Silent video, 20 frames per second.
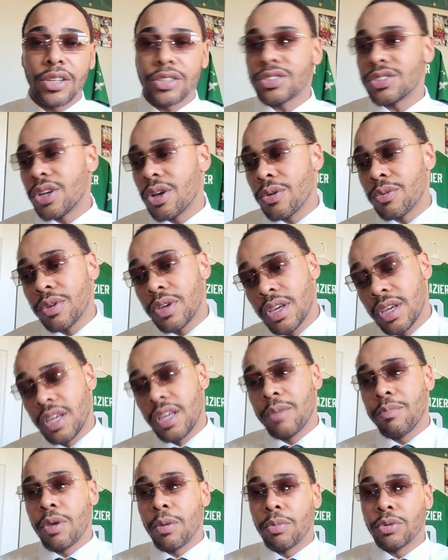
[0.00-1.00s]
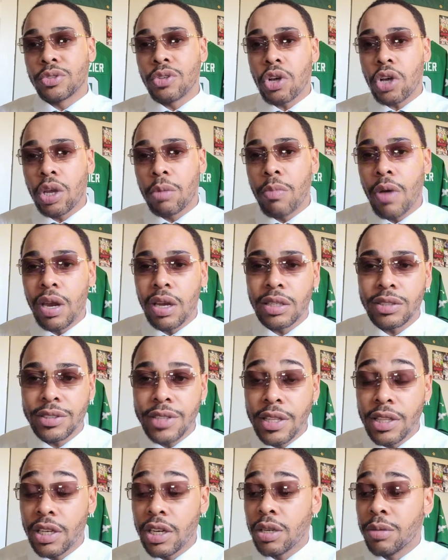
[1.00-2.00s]
So people talking about
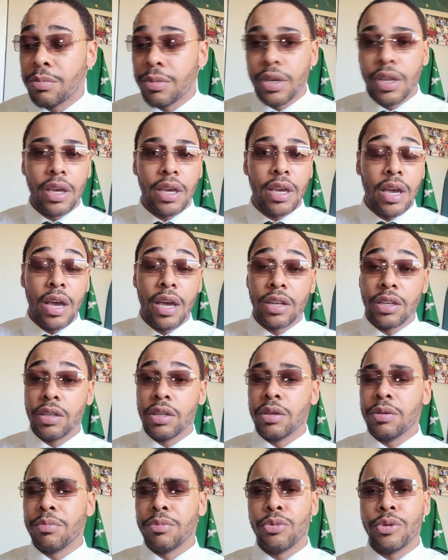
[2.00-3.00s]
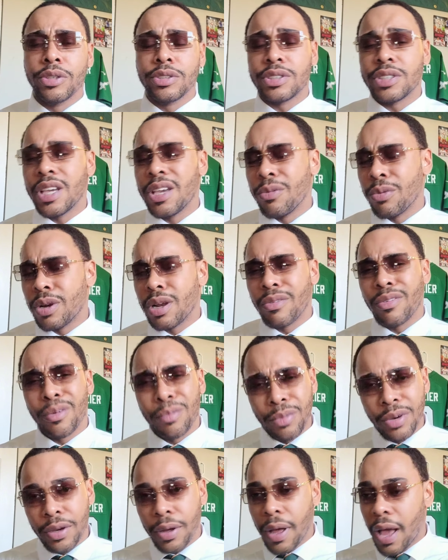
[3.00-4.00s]
extending them and then cutting them. You can say whatever,
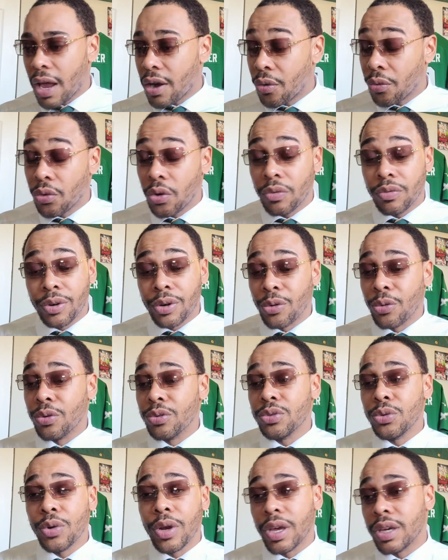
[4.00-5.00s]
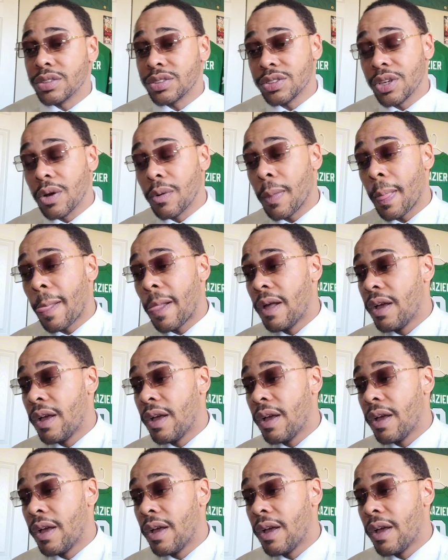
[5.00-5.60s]
but I don't know if they're going to do that. So